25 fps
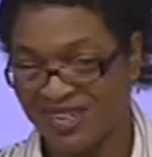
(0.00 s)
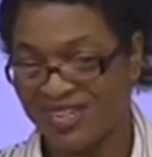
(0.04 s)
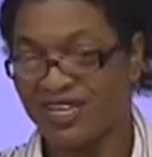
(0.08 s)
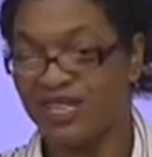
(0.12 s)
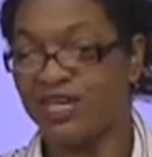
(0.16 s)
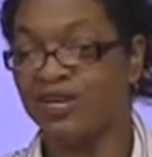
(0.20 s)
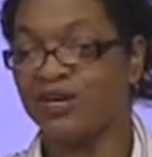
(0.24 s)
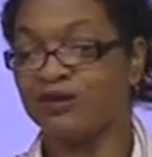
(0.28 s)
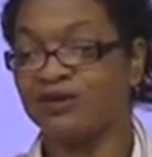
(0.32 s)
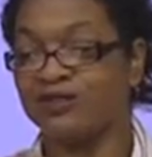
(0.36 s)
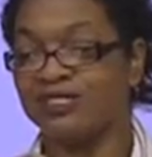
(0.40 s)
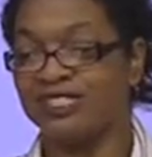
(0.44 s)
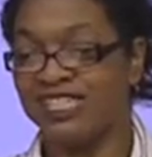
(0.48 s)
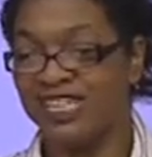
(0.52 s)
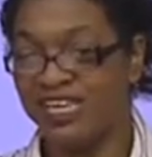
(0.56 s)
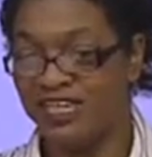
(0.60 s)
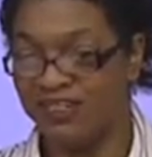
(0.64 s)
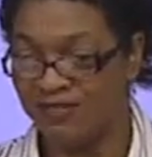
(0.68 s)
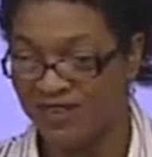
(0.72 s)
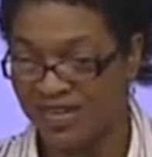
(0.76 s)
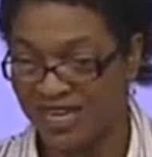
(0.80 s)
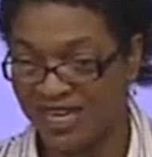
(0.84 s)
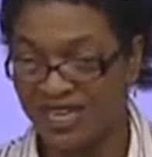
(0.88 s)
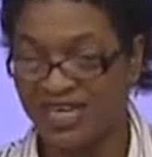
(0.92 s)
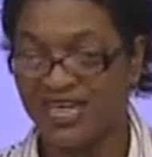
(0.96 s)

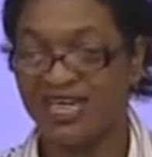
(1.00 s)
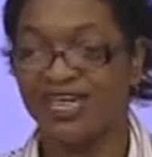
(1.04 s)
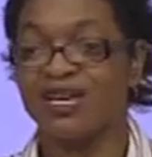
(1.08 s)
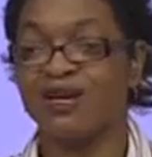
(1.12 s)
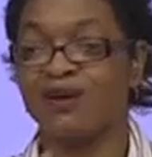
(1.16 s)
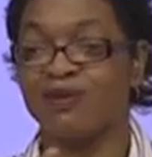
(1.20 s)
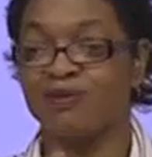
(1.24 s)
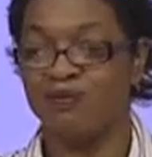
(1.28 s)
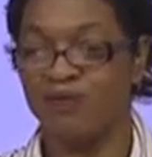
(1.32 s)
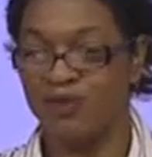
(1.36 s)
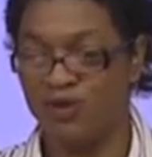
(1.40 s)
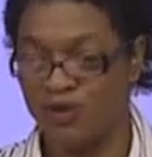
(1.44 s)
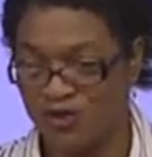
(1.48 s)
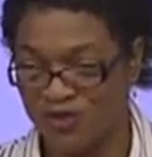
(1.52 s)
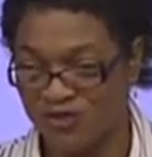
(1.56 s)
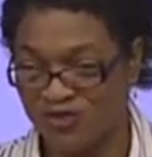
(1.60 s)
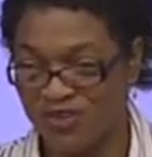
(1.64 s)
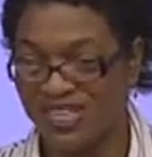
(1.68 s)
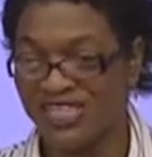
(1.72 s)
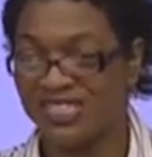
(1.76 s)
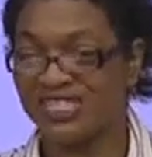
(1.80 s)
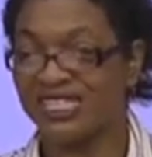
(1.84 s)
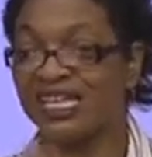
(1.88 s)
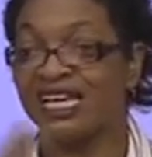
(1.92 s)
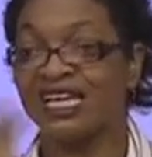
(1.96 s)
TV,
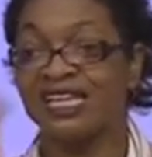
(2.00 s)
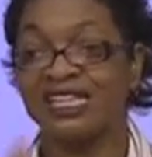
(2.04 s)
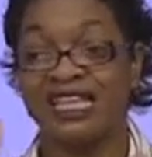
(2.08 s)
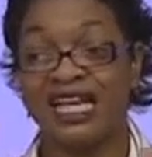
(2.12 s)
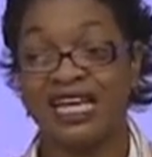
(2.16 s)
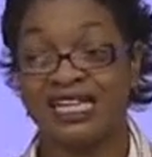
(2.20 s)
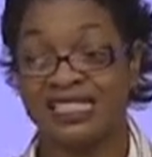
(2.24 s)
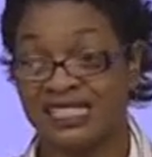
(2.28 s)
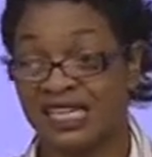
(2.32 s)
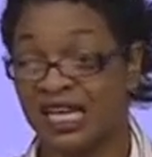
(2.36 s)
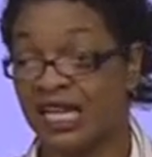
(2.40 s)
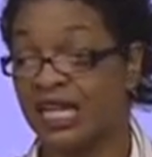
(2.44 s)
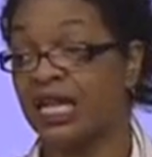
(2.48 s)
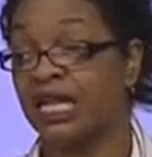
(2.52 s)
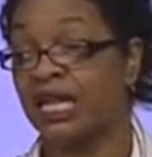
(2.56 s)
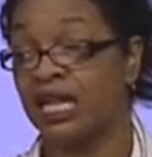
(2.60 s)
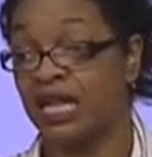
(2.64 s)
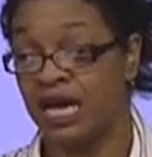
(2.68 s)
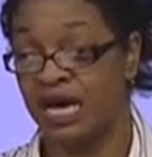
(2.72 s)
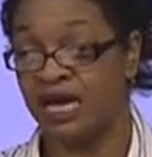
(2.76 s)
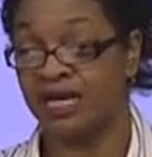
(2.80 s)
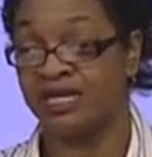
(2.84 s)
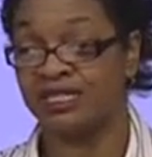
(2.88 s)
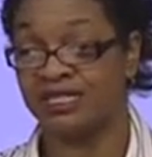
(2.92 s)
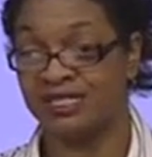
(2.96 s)
movies. That's a
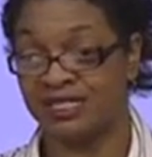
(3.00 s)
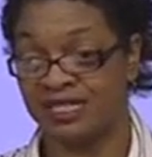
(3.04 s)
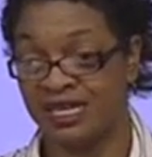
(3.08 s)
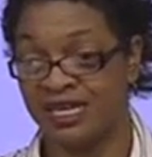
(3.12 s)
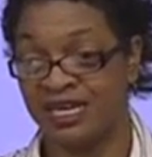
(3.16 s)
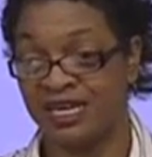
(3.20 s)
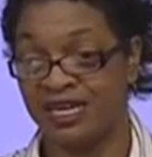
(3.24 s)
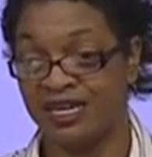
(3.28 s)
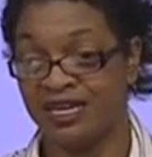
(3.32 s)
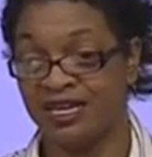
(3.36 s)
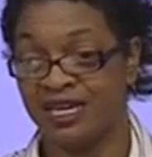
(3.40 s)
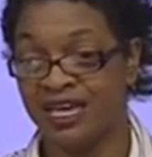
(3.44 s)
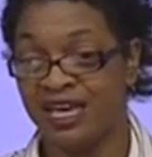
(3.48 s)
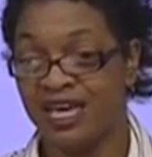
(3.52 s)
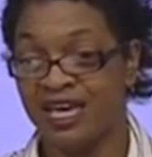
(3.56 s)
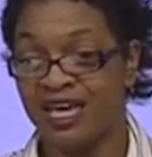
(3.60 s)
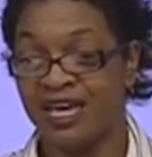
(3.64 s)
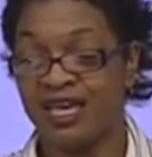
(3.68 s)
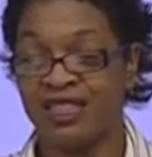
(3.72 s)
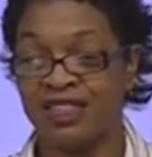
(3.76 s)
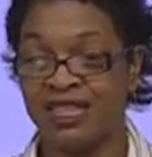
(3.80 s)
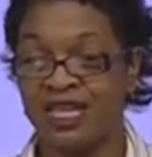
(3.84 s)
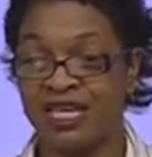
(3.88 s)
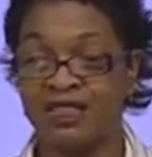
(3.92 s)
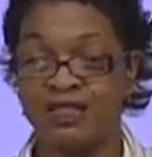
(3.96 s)
lot of sitting.
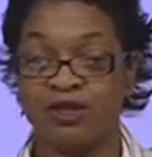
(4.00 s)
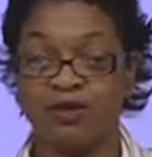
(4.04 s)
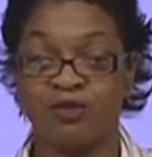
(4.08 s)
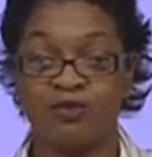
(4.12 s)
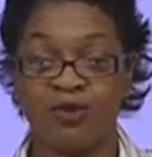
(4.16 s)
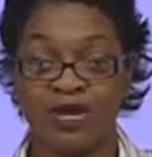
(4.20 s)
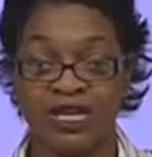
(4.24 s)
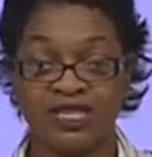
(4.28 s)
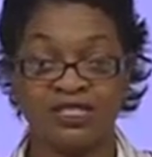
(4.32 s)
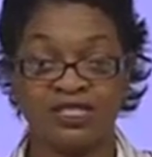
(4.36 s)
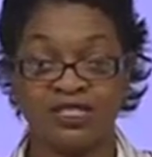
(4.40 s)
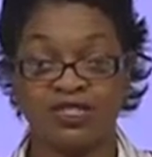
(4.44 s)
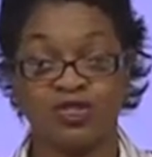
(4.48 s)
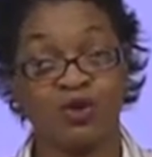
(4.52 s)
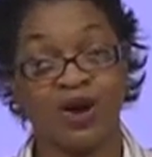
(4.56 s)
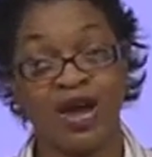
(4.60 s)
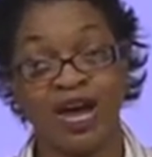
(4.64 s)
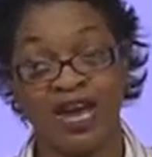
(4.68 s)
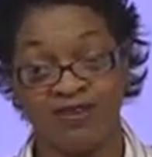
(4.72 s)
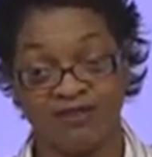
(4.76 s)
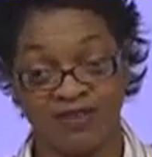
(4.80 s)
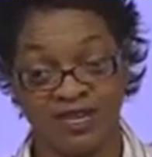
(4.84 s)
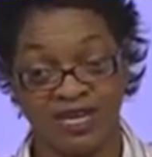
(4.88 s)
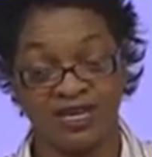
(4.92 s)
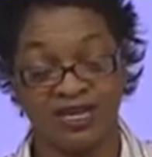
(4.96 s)
And then the rest
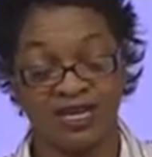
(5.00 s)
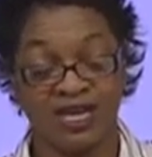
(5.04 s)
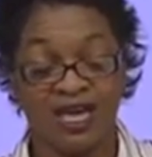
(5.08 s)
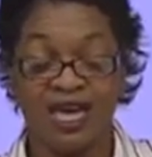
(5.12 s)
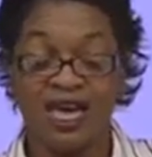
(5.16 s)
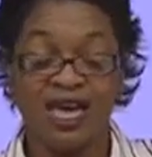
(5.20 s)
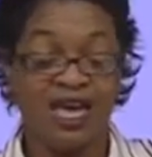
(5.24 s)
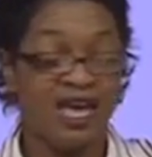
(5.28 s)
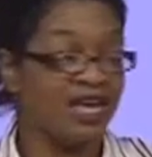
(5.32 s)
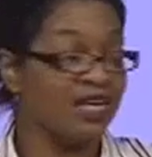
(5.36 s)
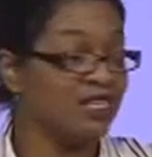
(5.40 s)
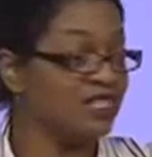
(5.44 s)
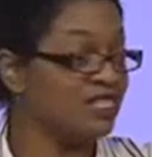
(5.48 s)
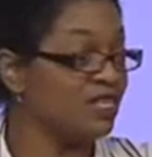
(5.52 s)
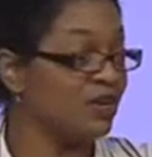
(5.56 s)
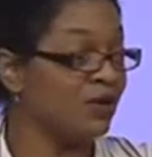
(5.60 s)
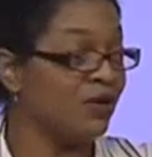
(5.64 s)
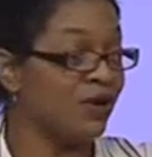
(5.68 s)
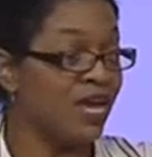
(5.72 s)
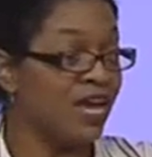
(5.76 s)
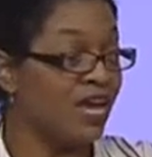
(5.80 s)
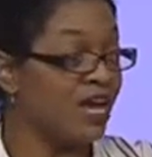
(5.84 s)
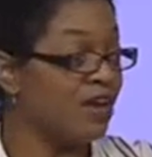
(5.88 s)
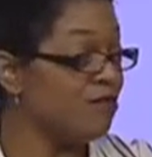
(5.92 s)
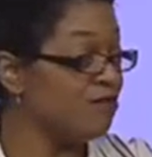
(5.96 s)
driving. And so
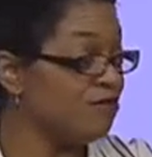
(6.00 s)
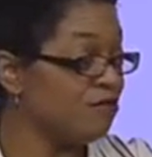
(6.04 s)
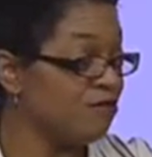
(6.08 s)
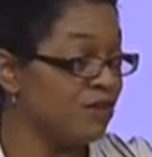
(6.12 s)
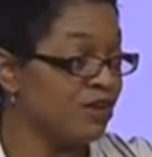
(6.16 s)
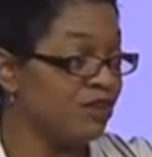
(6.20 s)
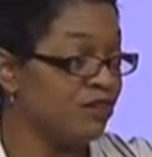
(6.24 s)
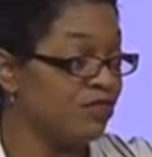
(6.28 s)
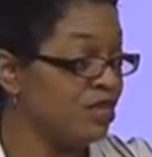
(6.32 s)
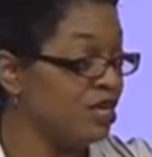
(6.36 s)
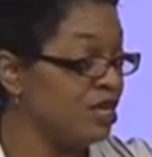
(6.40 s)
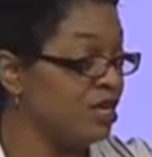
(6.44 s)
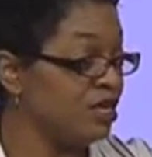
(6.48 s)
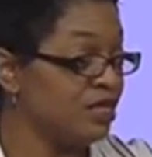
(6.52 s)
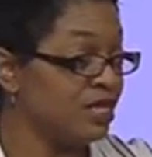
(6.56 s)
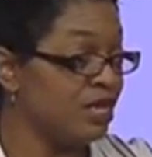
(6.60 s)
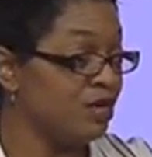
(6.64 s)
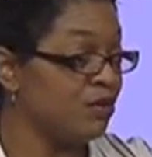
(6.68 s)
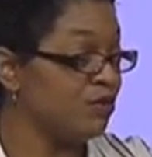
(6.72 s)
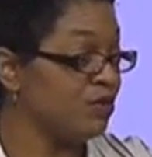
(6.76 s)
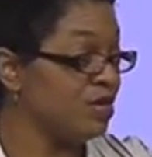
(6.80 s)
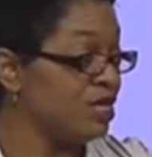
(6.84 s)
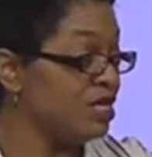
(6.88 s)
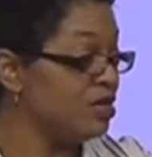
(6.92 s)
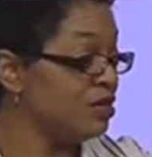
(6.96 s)
everything
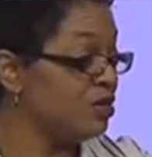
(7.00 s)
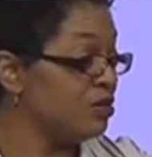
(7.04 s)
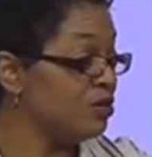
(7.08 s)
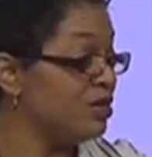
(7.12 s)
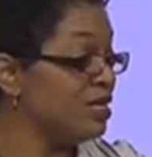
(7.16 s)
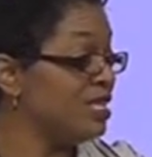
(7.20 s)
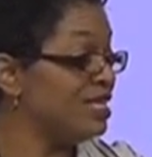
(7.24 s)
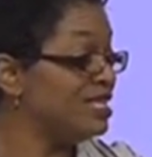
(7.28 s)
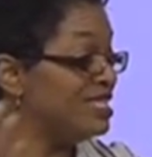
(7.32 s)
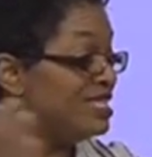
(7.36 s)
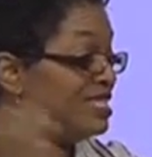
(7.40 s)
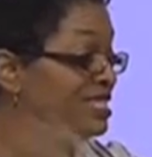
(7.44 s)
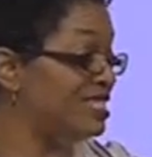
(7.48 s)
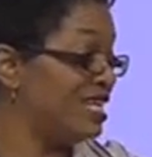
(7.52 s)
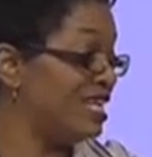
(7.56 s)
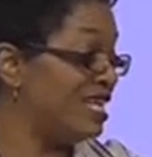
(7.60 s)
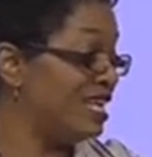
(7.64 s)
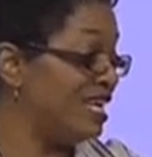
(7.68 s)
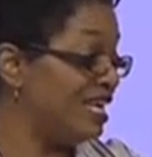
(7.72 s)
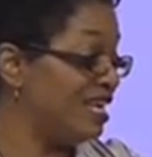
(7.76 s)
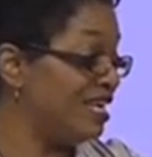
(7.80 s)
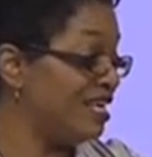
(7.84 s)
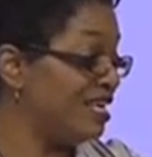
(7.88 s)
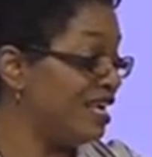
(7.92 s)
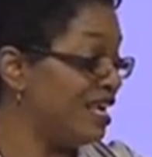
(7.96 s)
that we do is
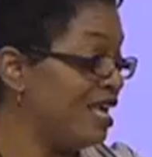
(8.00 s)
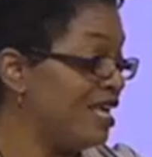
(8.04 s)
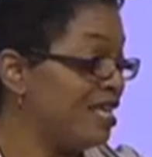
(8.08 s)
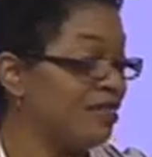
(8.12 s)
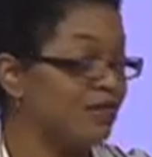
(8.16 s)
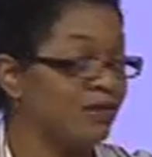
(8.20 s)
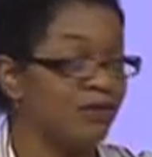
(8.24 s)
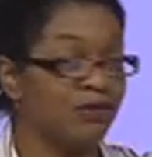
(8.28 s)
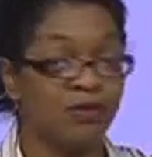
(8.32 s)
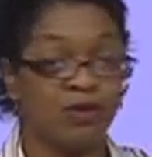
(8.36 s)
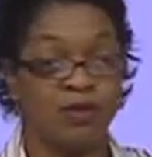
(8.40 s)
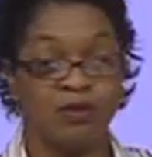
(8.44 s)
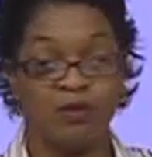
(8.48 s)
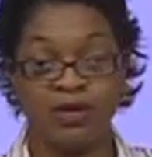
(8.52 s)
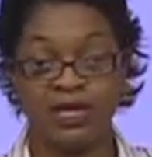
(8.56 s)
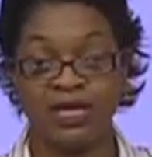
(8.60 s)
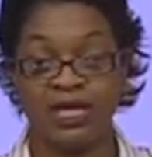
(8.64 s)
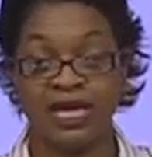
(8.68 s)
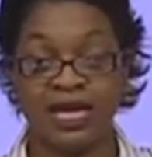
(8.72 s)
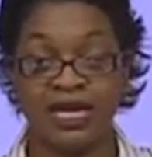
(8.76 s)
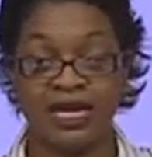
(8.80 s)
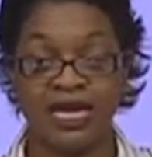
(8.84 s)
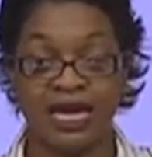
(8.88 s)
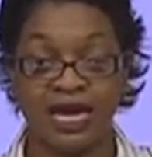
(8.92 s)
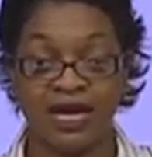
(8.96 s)
sitting. And when we
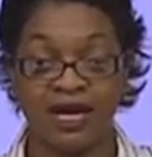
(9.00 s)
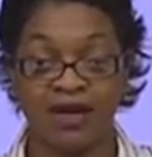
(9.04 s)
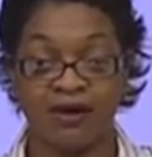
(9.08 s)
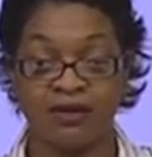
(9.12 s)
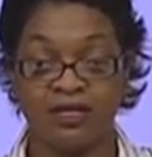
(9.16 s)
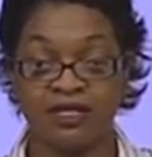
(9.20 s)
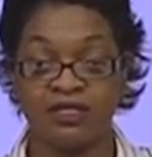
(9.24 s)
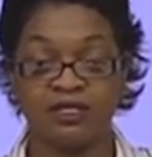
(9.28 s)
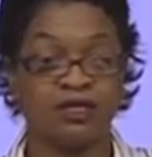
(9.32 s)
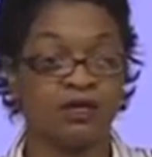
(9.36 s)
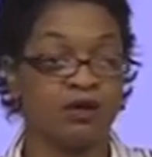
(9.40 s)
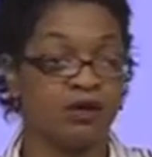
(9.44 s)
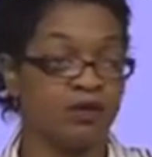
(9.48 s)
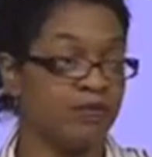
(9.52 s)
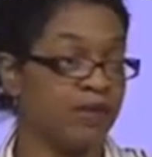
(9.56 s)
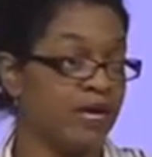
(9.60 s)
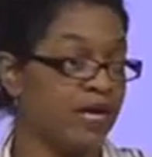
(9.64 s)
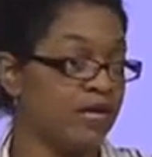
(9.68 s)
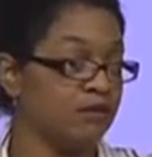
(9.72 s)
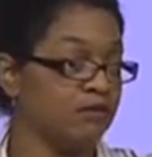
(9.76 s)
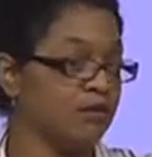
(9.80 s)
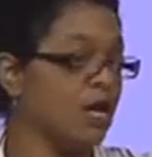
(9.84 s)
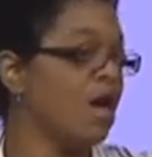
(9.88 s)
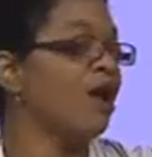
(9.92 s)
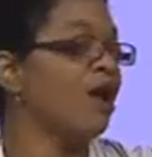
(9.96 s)
lay down, it's to go to bed.